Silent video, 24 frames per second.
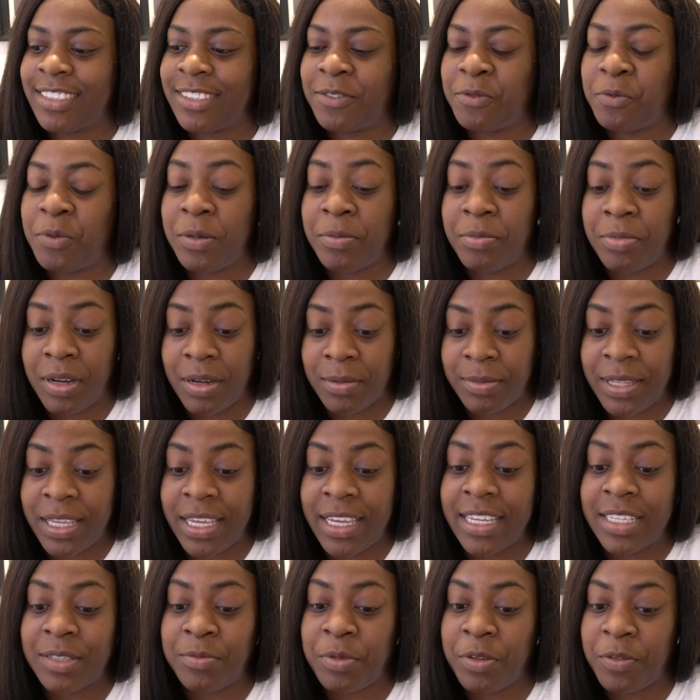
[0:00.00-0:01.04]
we bumped
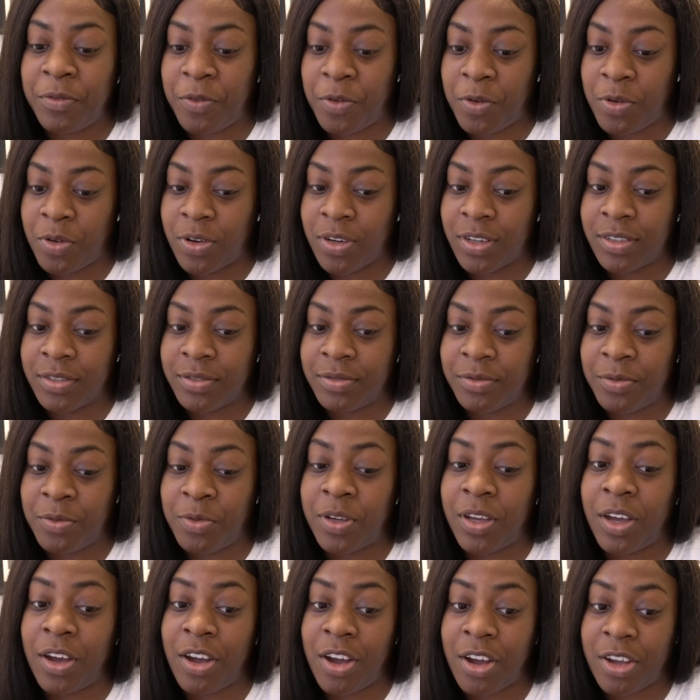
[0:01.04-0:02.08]
heads before,
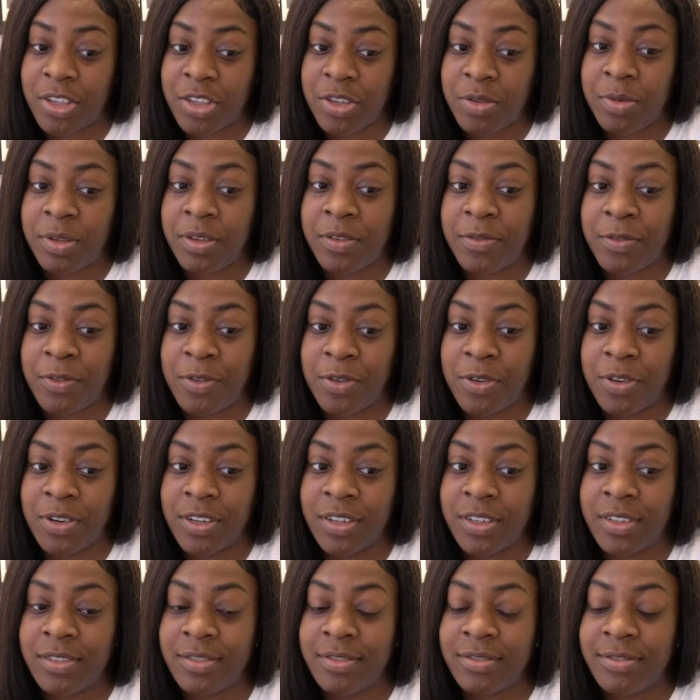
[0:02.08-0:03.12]
we argue
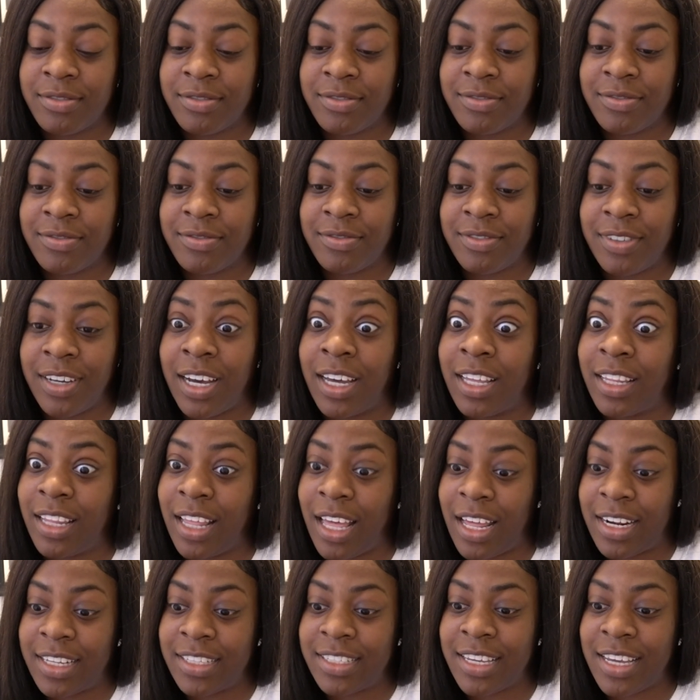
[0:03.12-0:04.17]
before, a
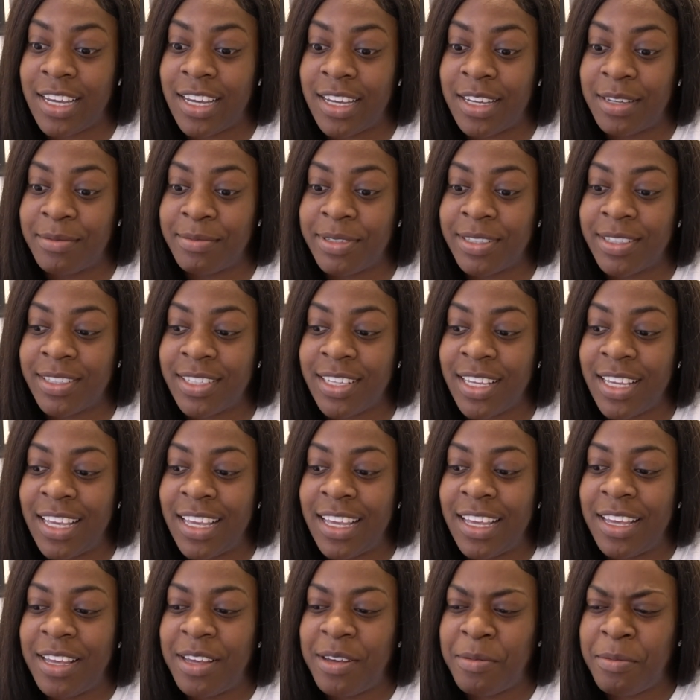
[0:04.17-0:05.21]
lot of times.
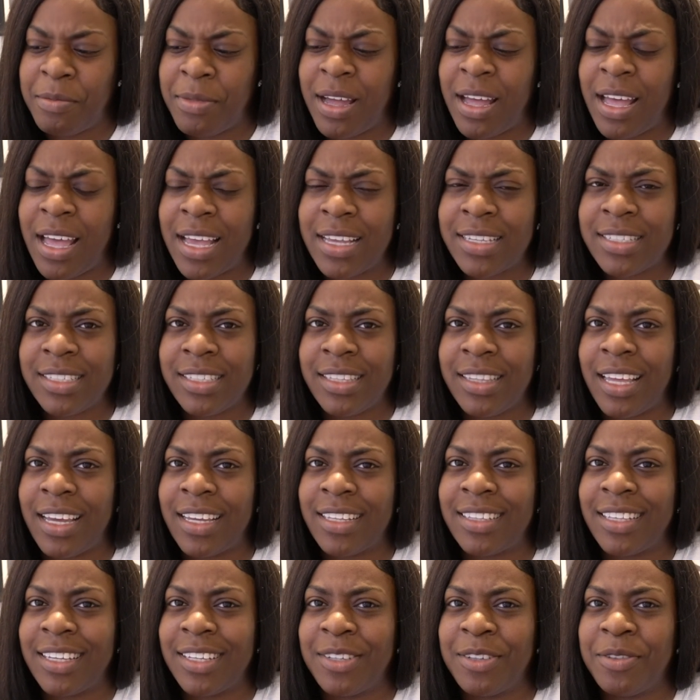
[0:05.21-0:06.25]
But I actually
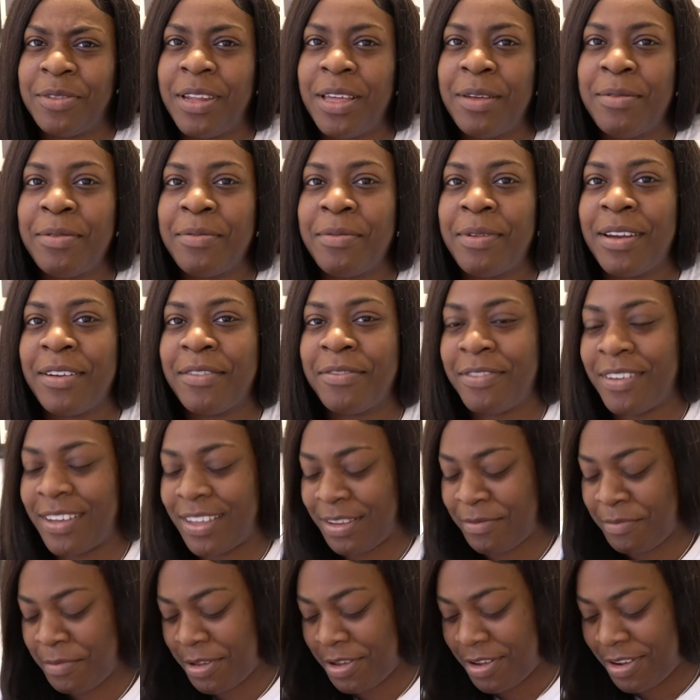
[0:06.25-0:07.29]
like that. Matter of
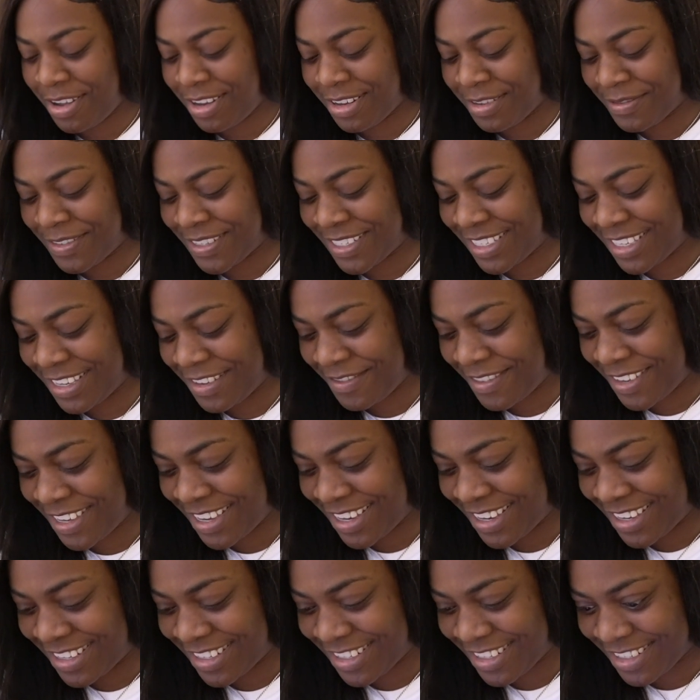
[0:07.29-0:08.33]
fact, let me call him and see if
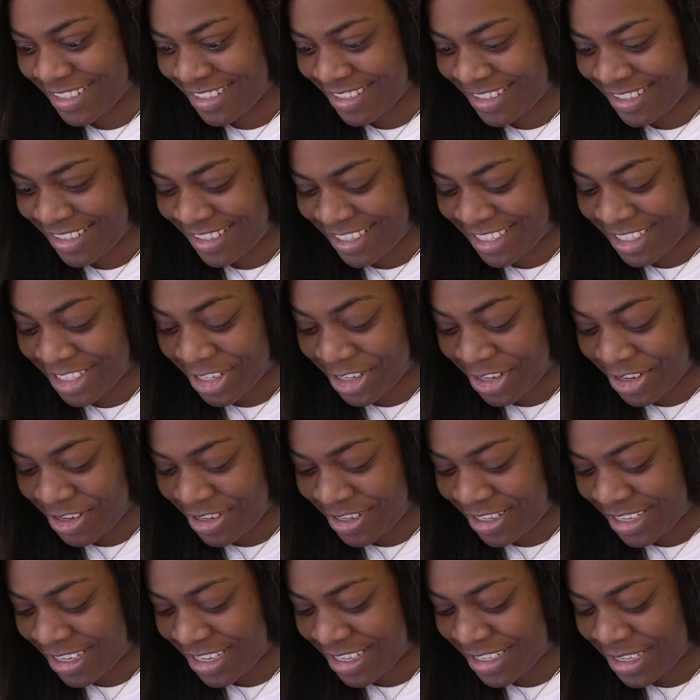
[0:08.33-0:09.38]
he answer this
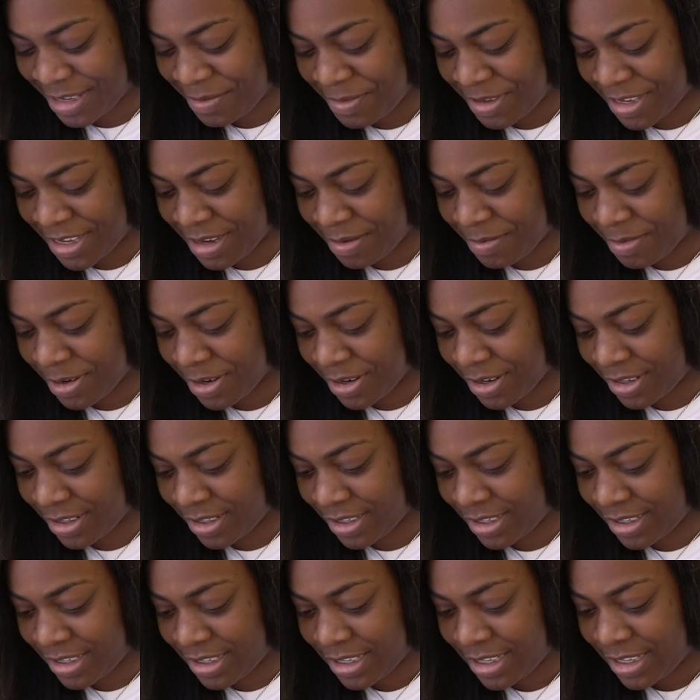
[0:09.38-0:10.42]
early, because he'd be up
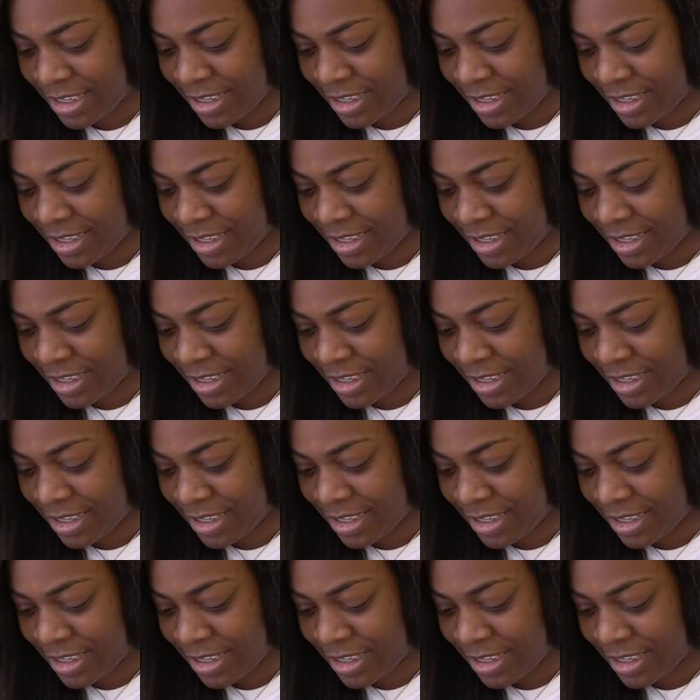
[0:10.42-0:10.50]
early.